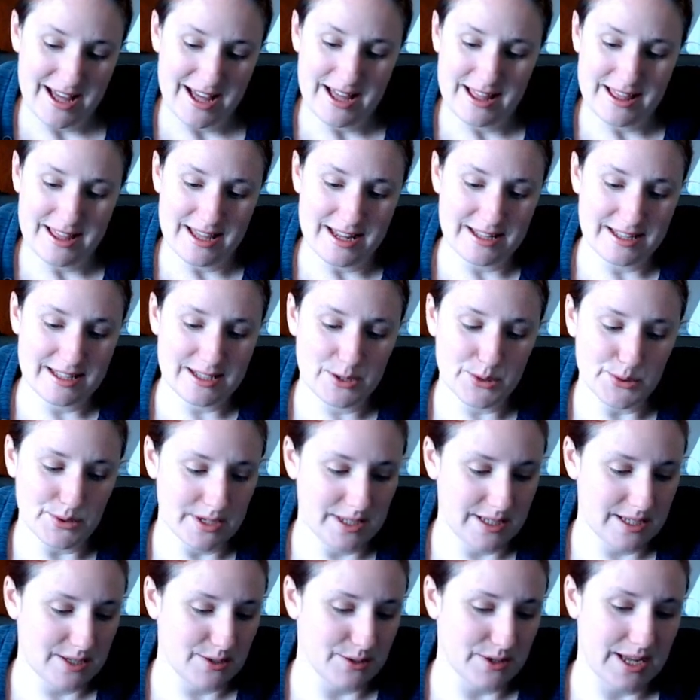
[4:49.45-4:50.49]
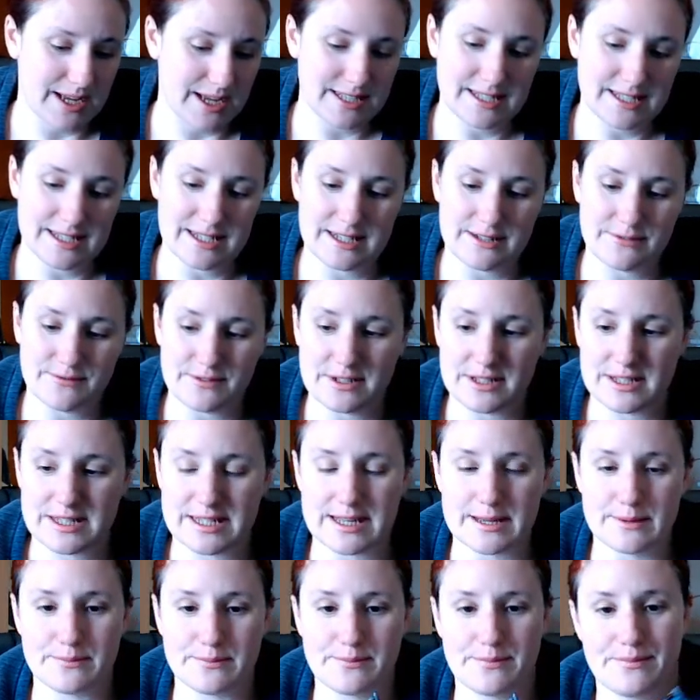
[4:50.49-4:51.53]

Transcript: And then this one has a different zip.